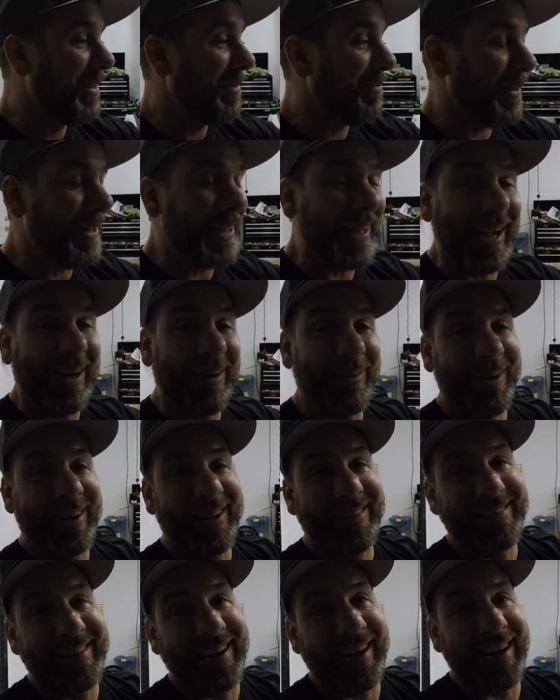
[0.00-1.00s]
But now we're
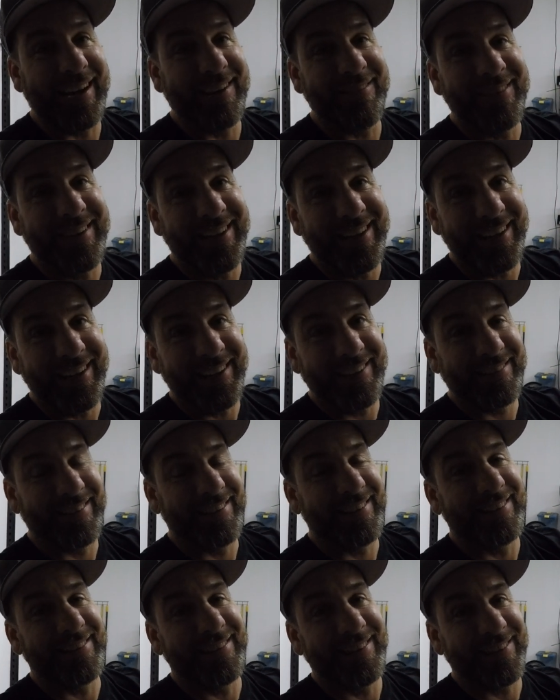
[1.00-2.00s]
going to dive into
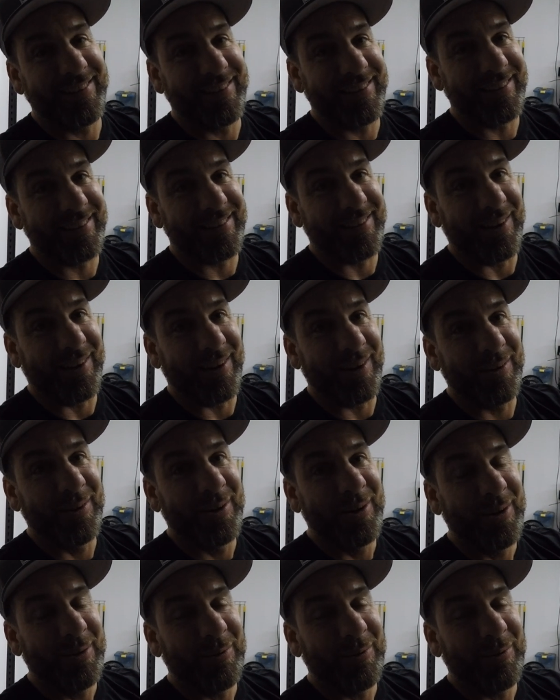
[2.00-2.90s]
the interior of the car.